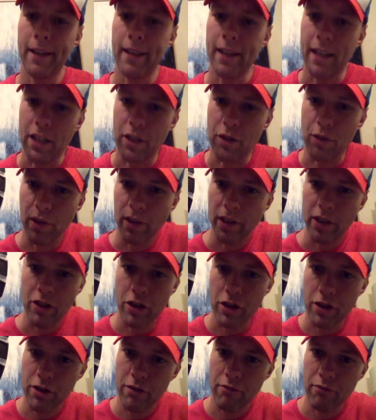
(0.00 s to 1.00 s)
is really
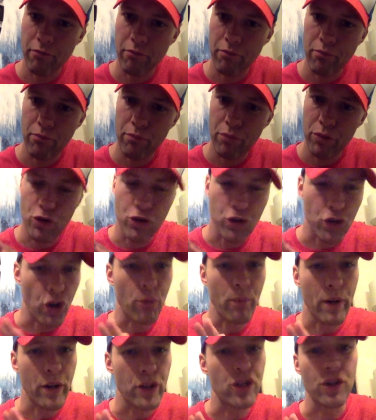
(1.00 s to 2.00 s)
just so
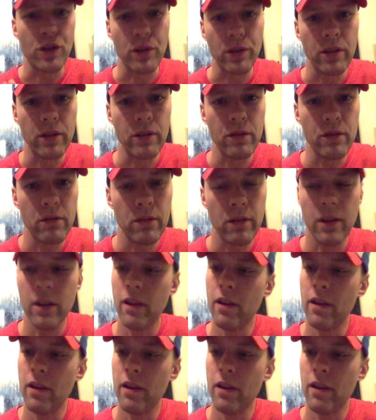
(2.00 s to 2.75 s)
much glue,